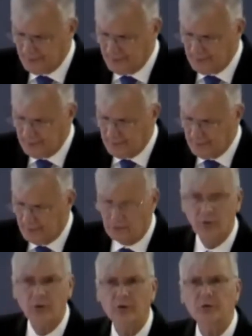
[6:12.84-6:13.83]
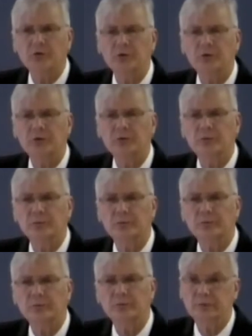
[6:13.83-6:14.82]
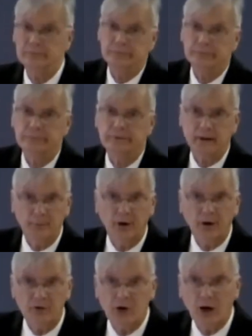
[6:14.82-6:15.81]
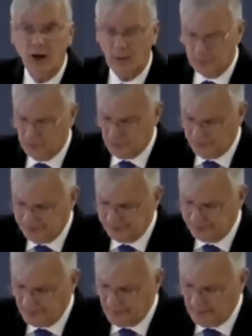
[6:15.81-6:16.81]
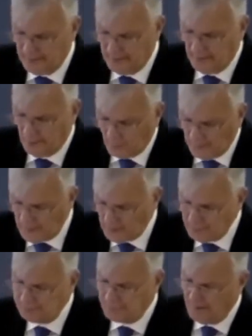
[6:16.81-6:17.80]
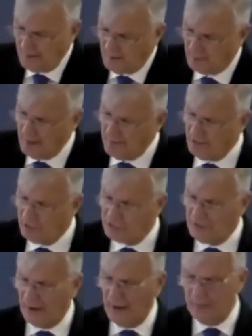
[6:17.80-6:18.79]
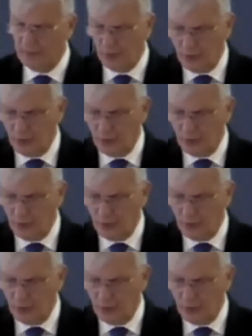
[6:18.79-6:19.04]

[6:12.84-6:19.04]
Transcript: in order to keep our jobs? Well, by this time, the world